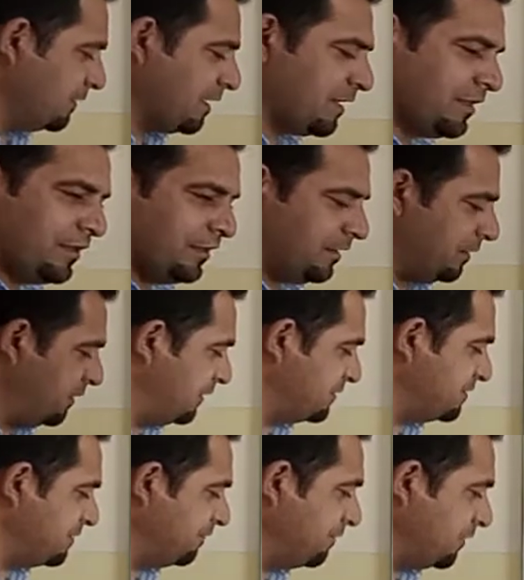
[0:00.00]

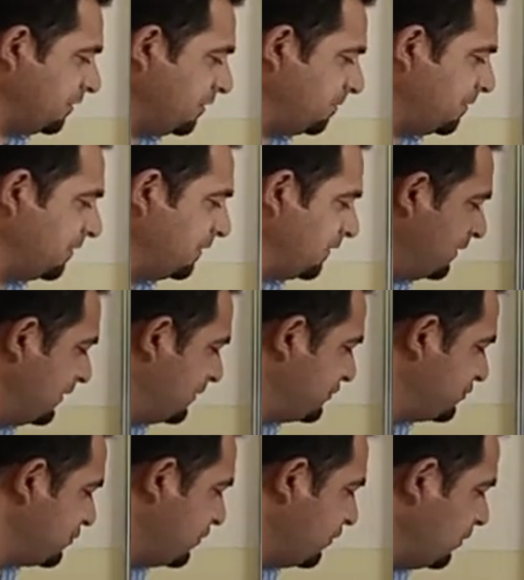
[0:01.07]
It's a verb,
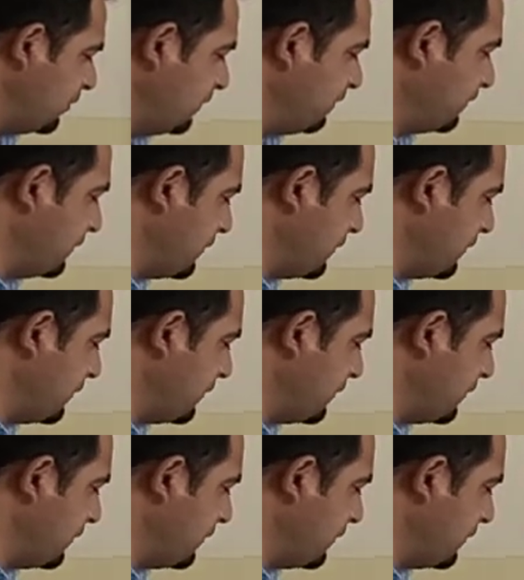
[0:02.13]
so